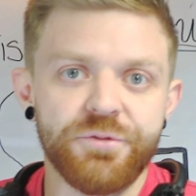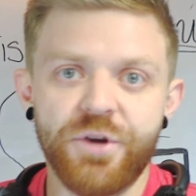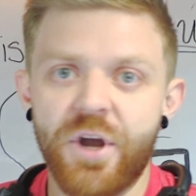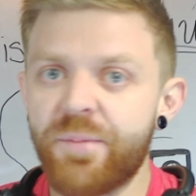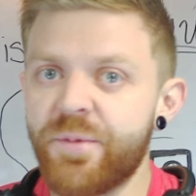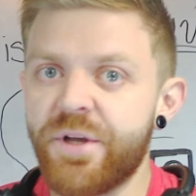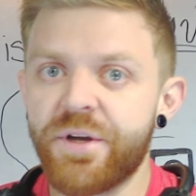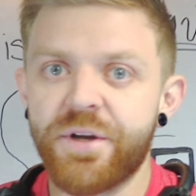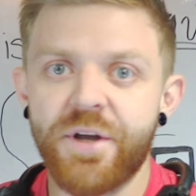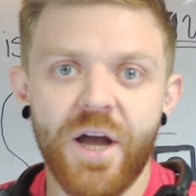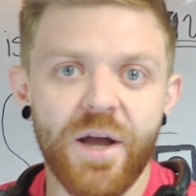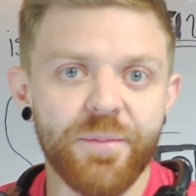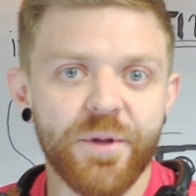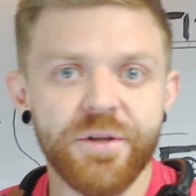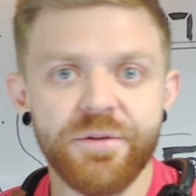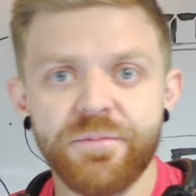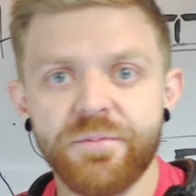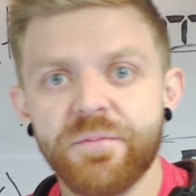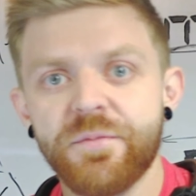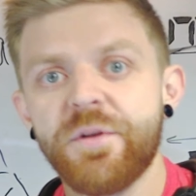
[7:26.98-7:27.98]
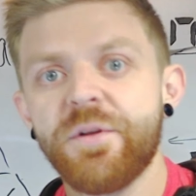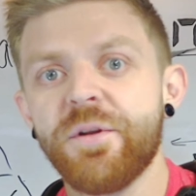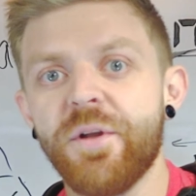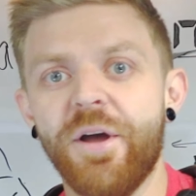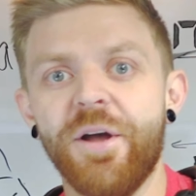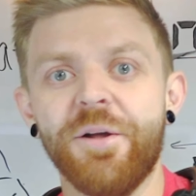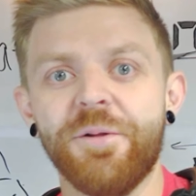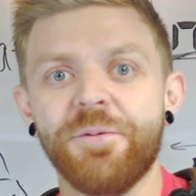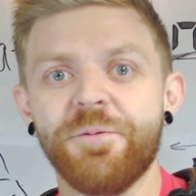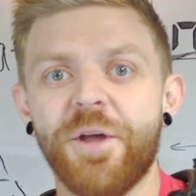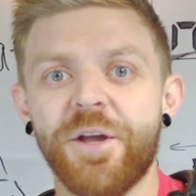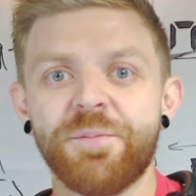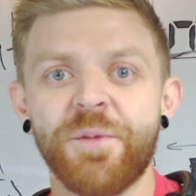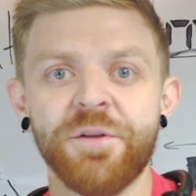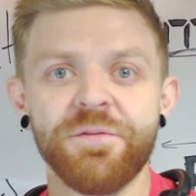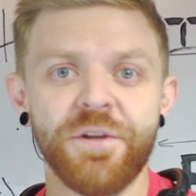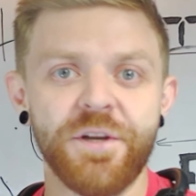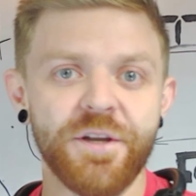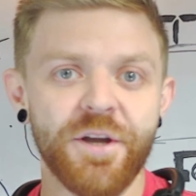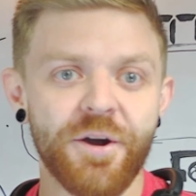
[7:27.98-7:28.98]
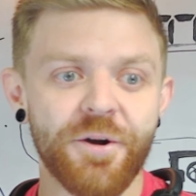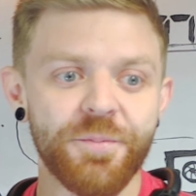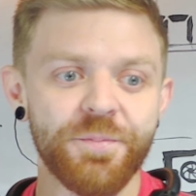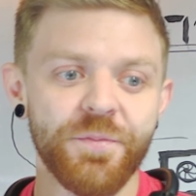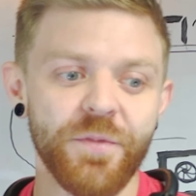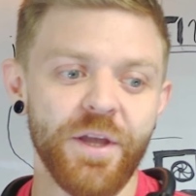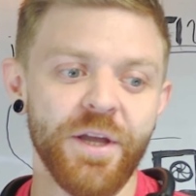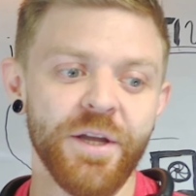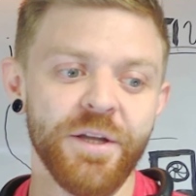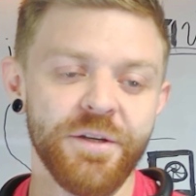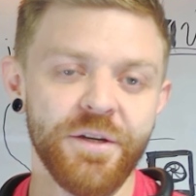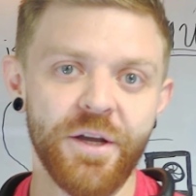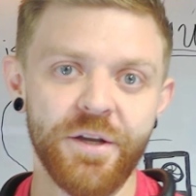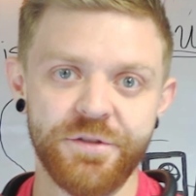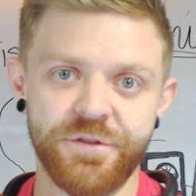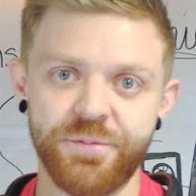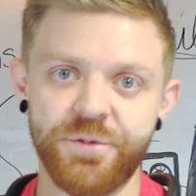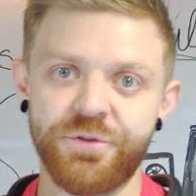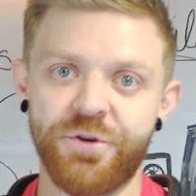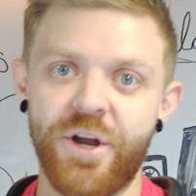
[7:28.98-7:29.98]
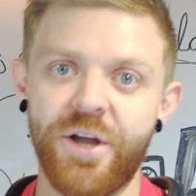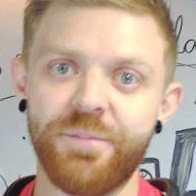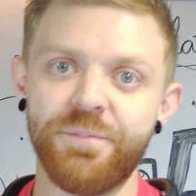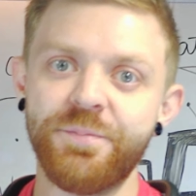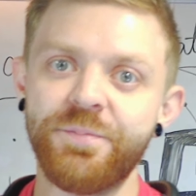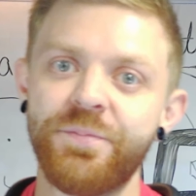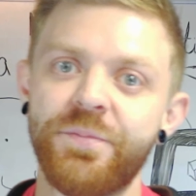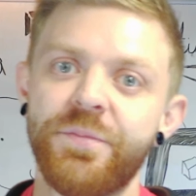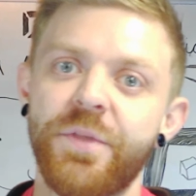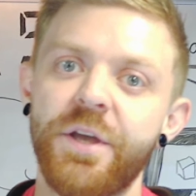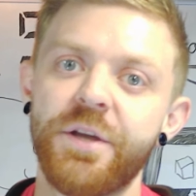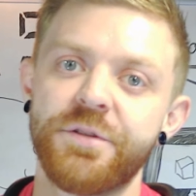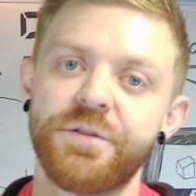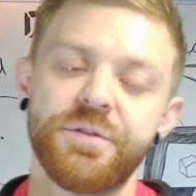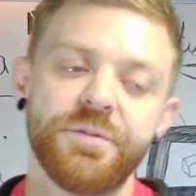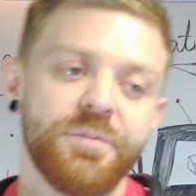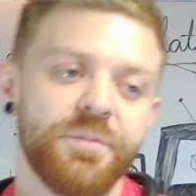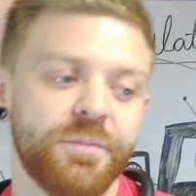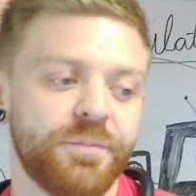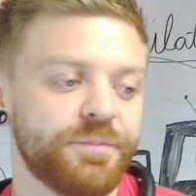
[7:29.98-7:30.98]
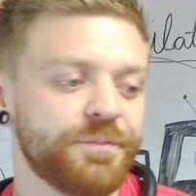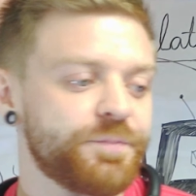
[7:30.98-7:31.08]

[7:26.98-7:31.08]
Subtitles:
Drop me a comment, like my video, and subscribe. Thanks.